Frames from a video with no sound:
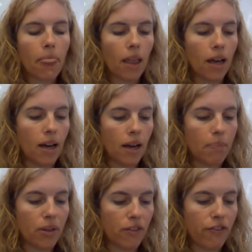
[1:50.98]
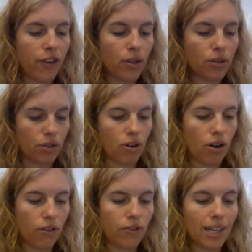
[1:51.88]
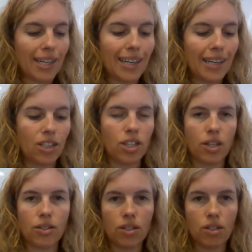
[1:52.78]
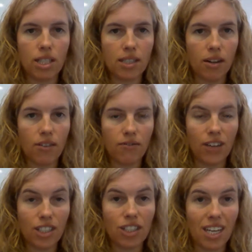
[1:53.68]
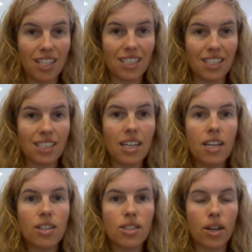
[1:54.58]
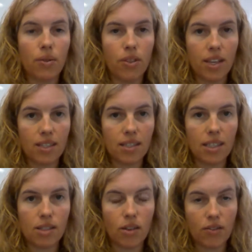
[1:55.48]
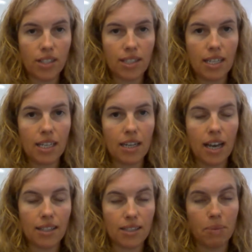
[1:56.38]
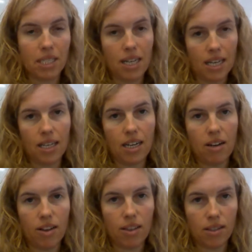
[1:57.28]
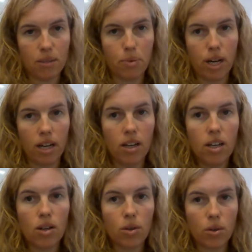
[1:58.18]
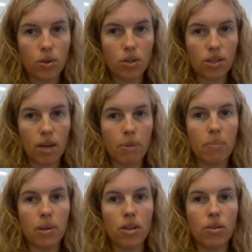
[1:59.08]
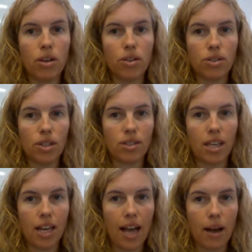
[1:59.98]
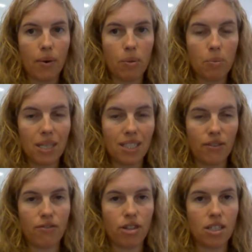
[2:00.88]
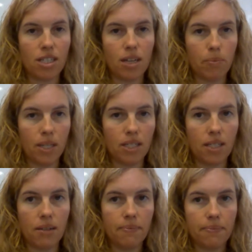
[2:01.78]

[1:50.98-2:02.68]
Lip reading: but the photograph clearly shows the trees are vegetated, so this is obviously has to be taken in either spring or summer, but you can also say how it would be different in winter.